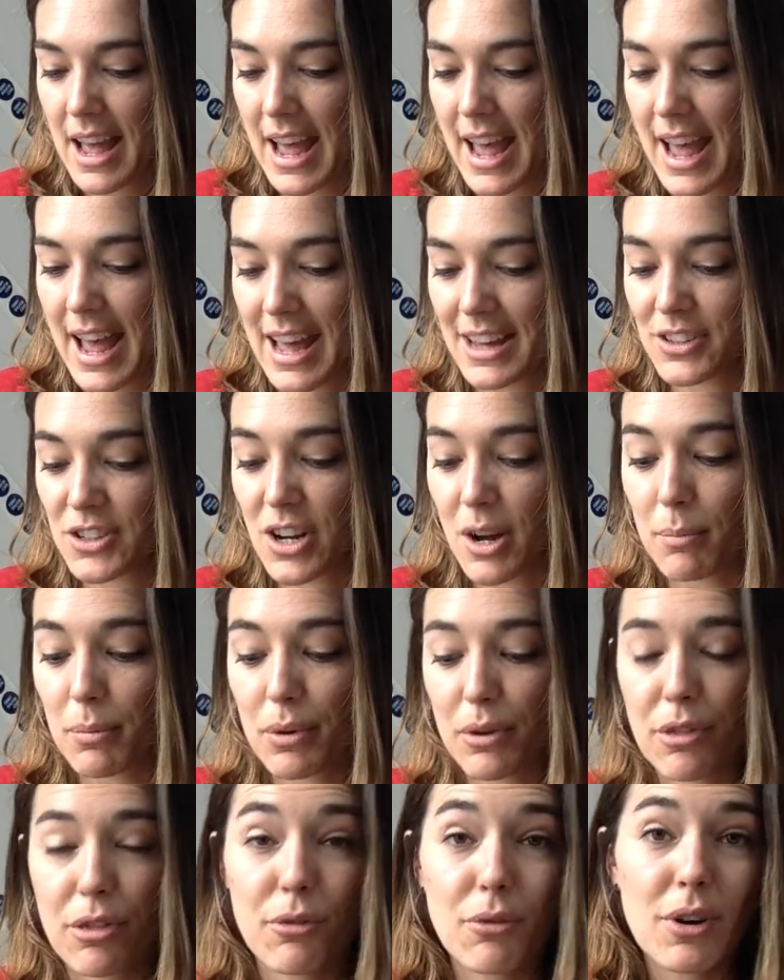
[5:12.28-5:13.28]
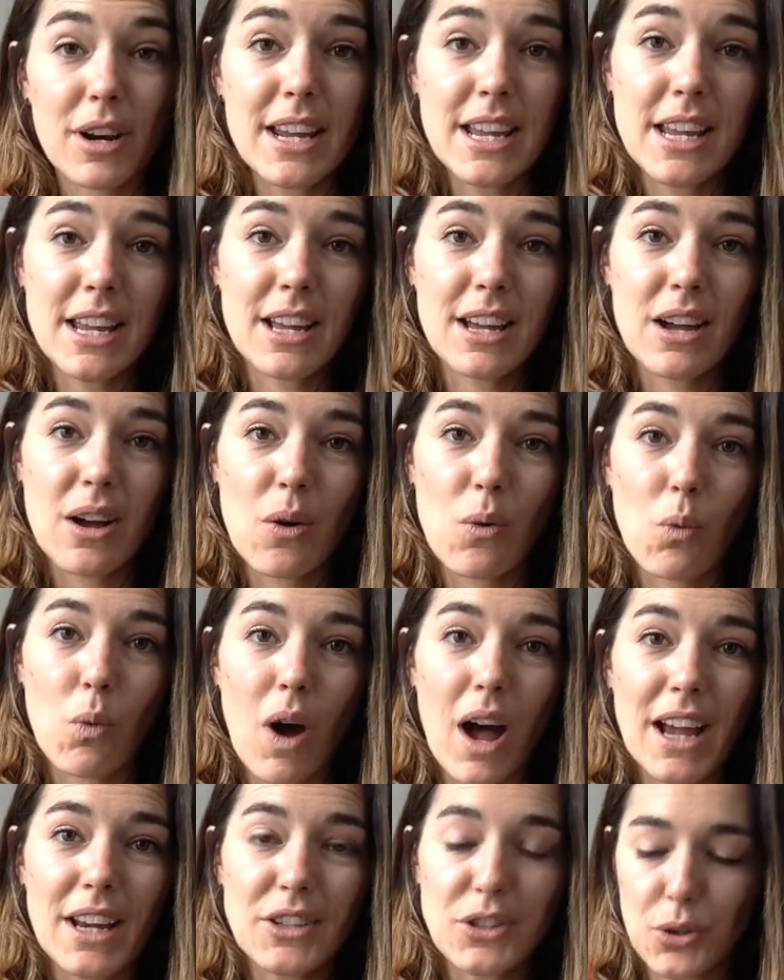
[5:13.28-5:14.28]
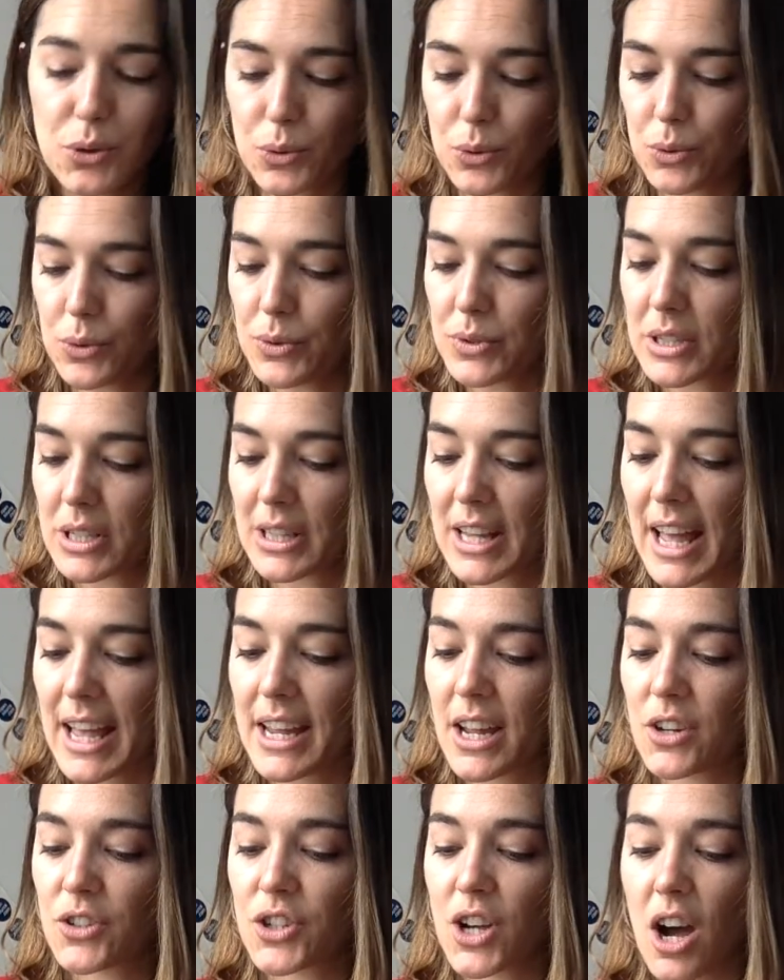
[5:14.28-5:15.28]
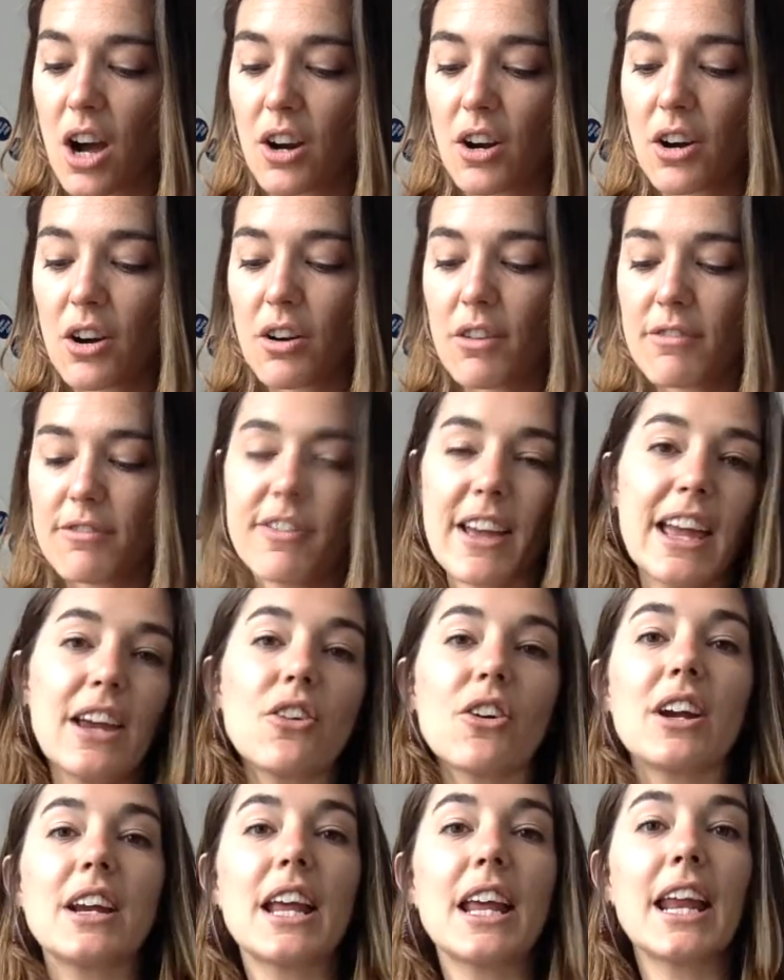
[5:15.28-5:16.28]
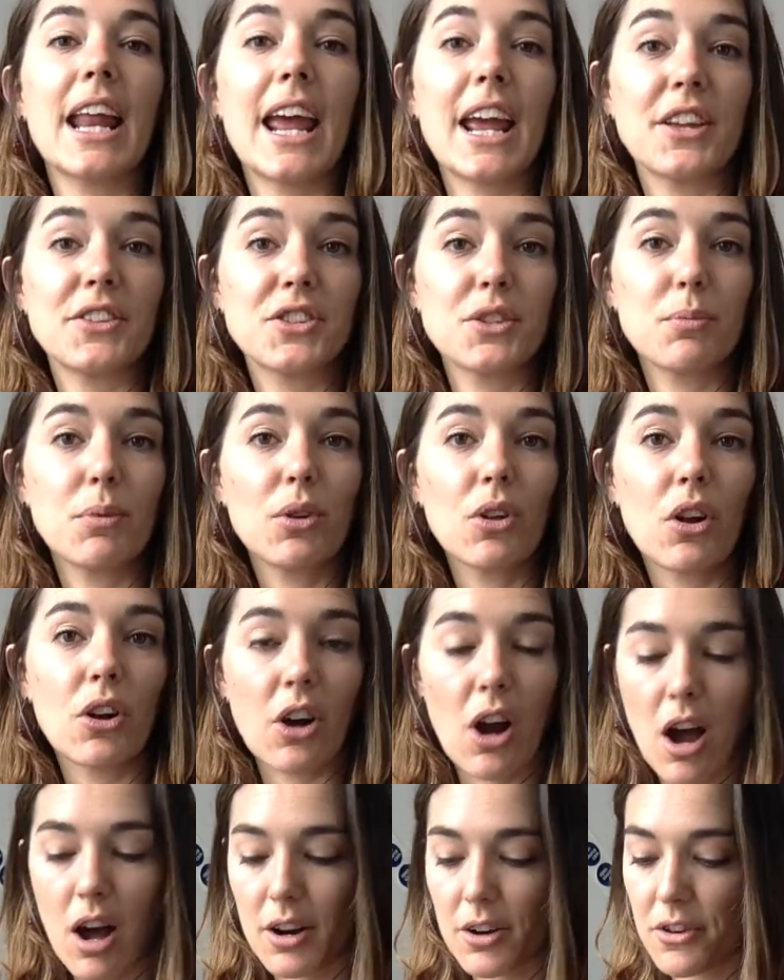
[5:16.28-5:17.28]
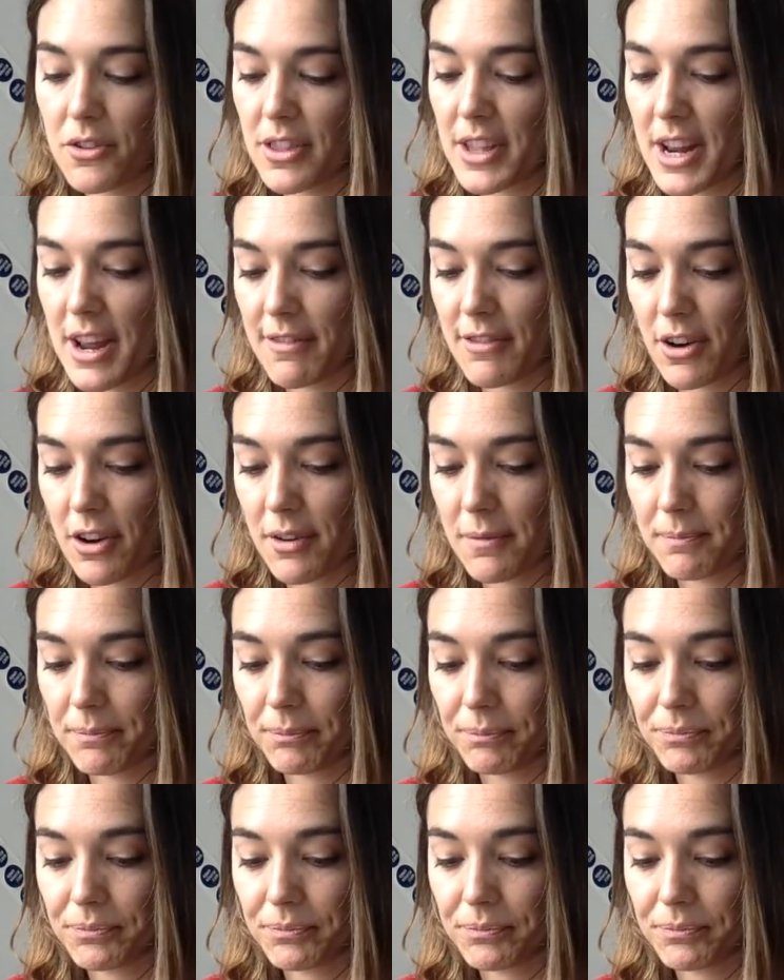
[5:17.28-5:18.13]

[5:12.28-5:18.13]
At number three, why tools like Docker, Vagrant, and Ansible are hotter than ever.